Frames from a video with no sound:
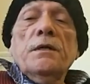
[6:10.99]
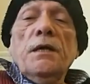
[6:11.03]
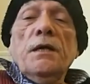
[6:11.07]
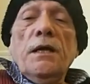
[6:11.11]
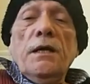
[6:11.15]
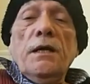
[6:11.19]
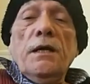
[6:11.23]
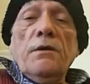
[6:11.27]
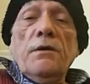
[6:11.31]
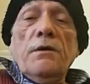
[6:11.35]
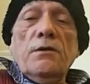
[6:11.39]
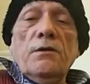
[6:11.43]

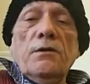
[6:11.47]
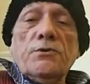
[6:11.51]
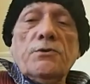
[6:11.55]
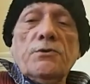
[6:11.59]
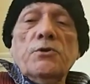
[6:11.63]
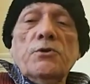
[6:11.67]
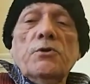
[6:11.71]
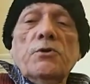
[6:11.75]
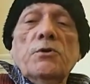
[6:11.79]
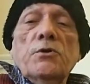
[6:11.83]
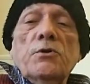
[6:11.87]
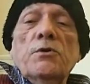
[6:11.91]
and
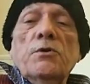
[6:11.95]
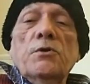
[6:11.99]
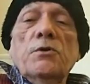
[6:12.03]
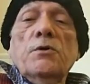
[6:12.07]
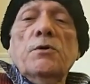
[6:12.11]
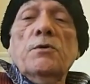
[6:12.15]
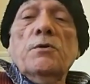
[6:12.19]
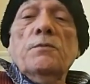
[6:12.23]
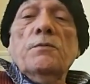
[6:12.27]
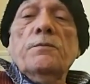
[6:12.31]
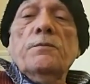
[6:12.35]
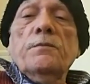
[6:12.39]

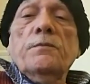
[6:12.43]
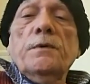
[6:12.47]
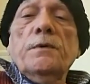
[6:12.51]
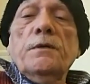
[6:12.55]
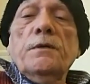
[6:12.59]
also